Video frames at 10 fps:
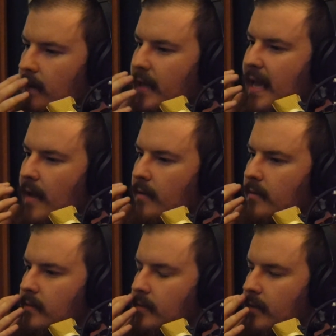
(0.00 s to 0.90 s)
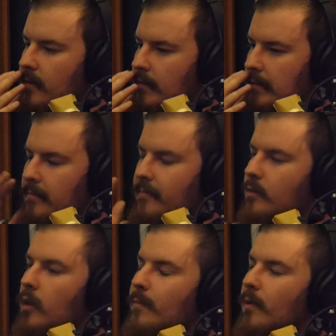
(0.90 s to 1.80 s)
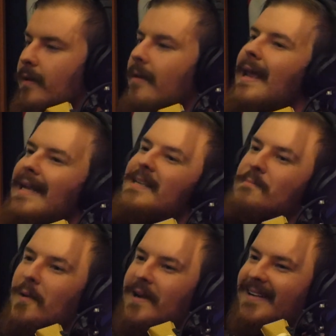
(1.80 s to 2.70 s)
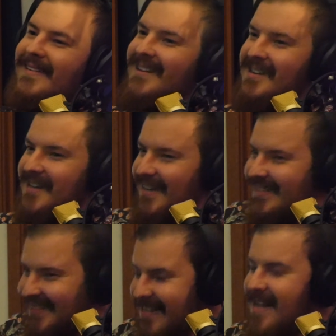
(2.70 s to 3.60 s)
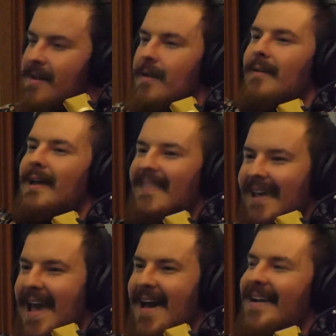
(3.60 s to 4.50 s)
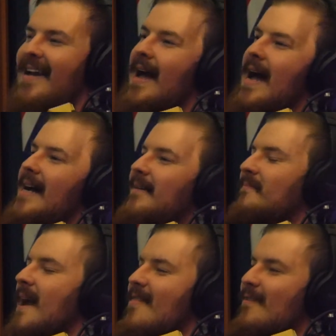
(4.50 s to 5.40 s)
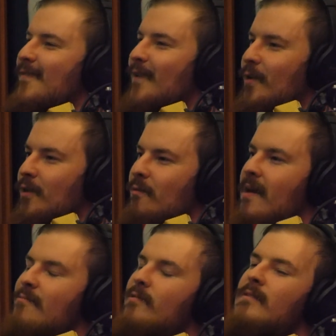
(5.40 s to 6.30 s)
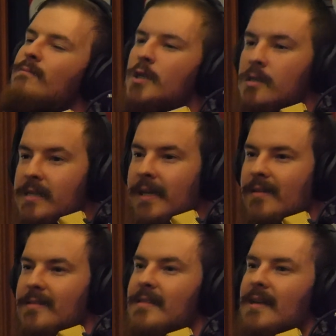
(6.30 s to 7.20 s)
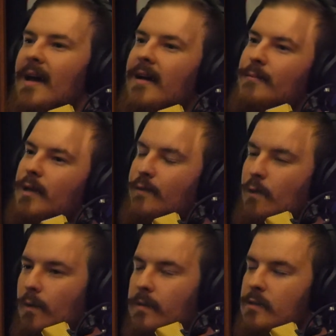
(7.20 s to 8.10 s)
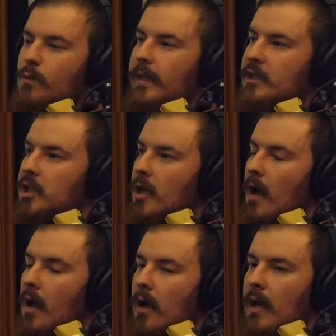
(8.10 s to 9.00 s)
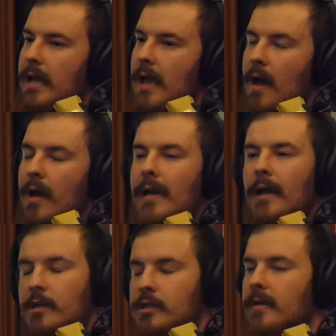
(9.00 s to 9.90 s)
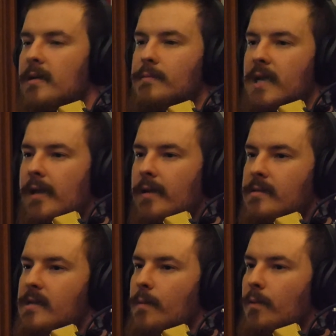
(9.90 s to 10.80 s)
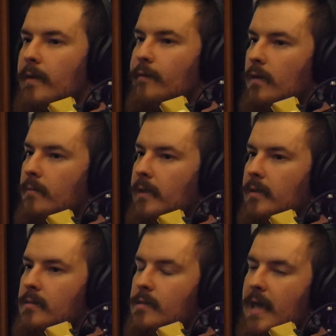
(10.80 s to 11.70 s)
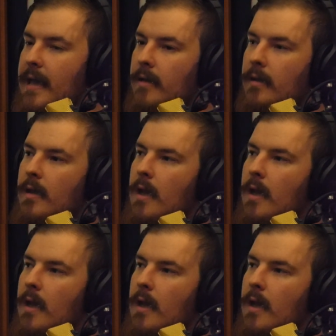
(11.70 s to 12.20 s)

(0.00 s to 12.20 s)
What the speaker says: Leah. Not important. It is important. Cut that out. And the fourth one was Musings, of course, which I actually ended up taking a step away from because that